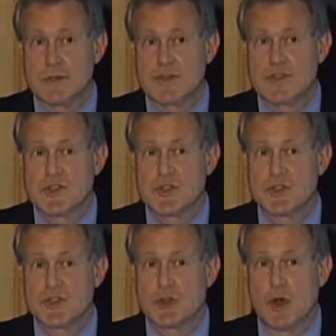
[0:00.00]

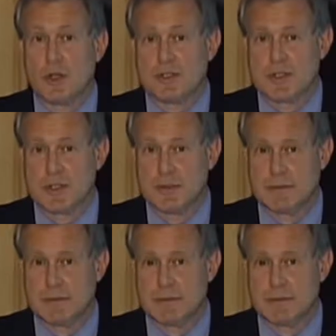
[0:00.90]
Salt.